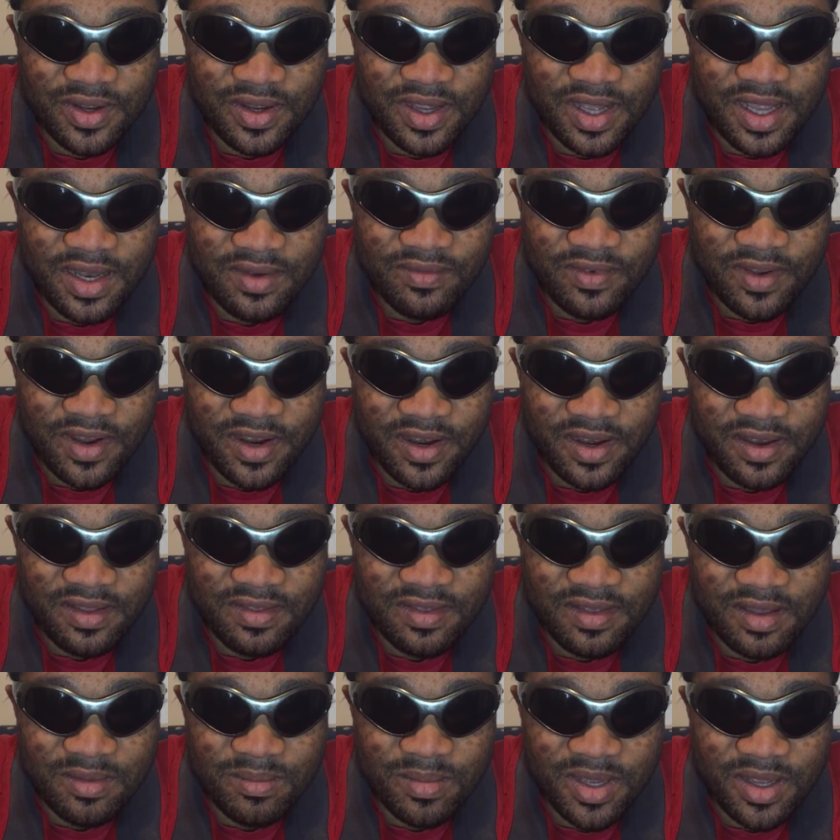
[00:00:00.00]
wrong
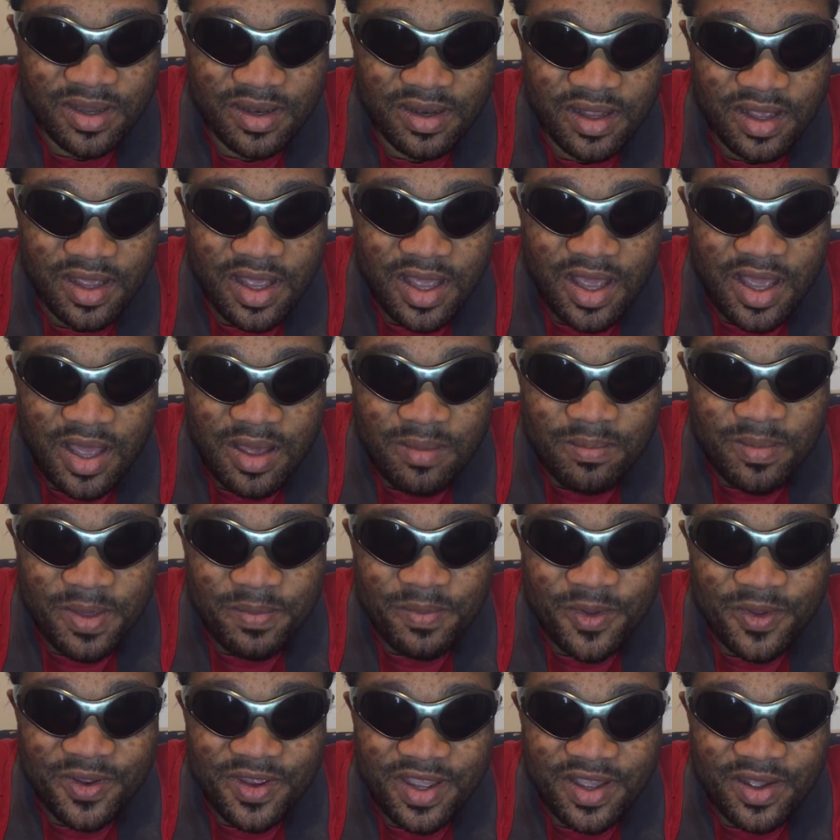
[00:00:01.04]
advice. Come on.
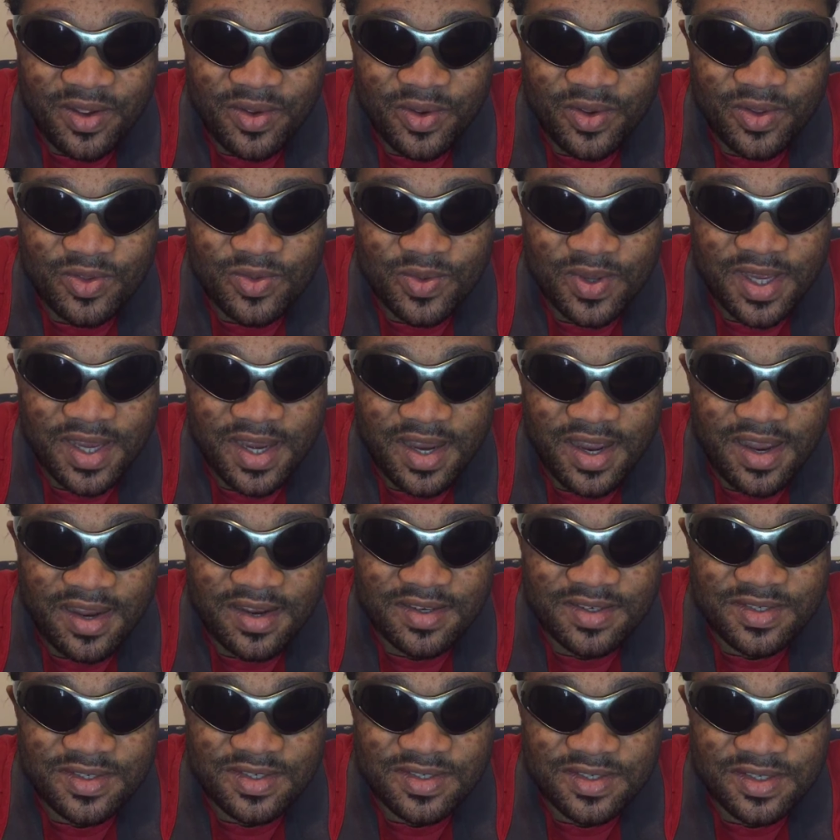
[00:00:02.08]
Maybe you can go to a
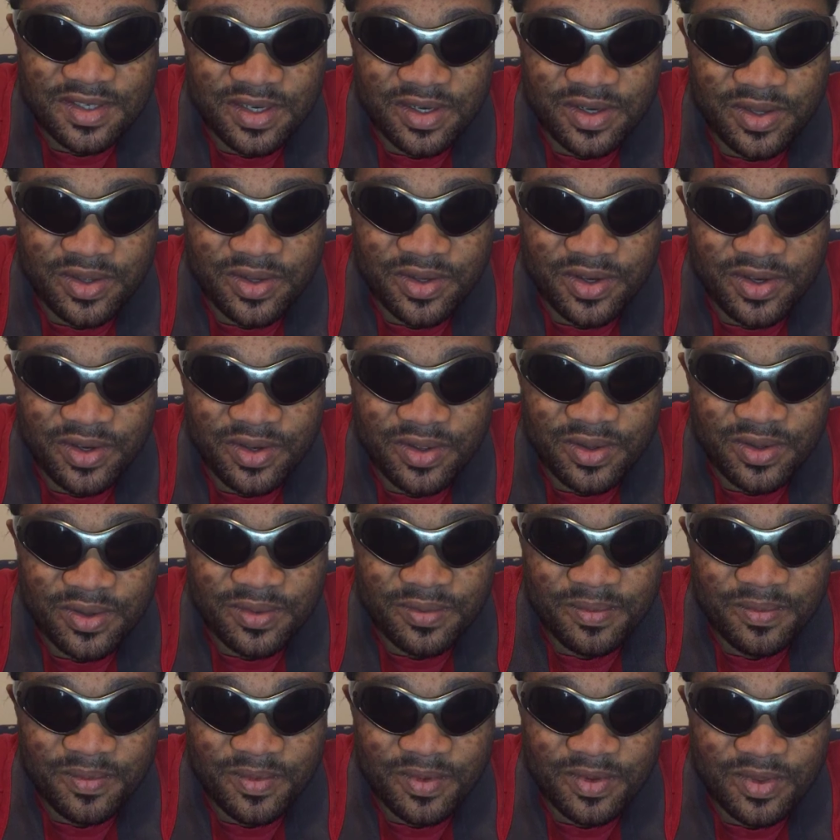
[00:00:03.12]
counselor, you
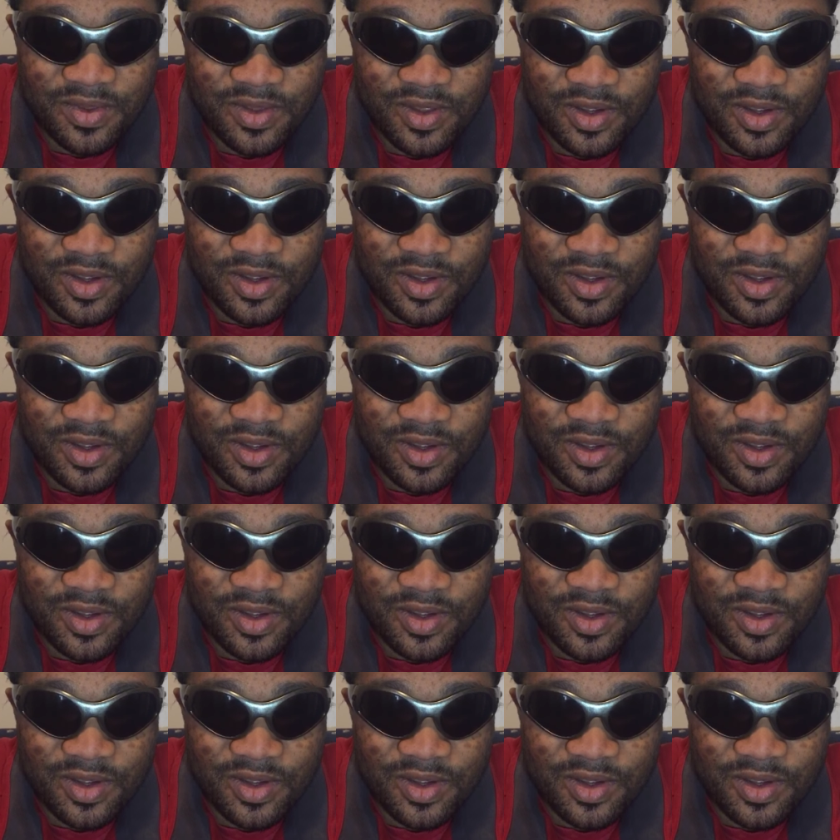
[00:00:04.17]
know,